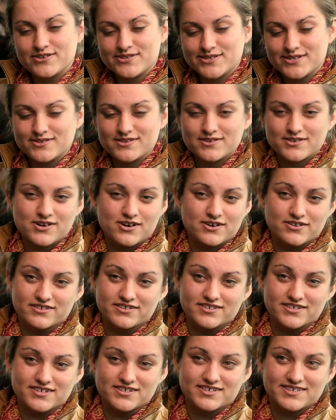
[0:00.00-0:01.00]
Zealand
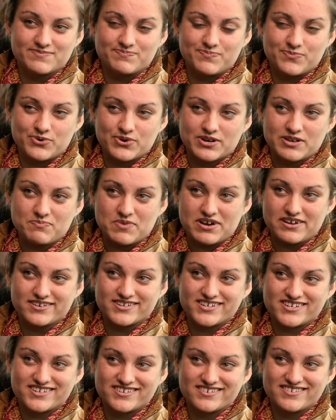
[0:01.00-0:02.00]
College is pretty
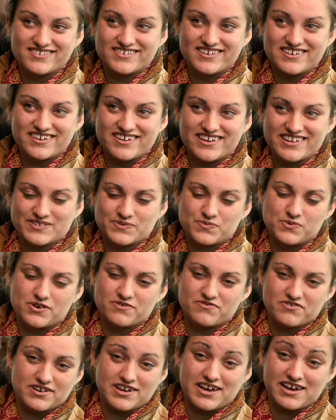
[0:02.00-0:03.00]
much, it's
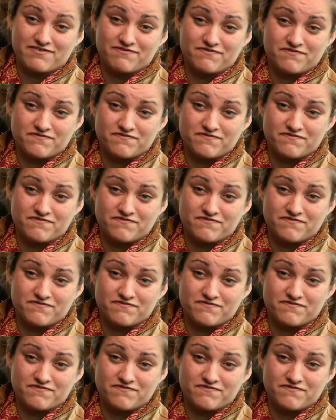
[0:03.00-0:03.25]
world renowned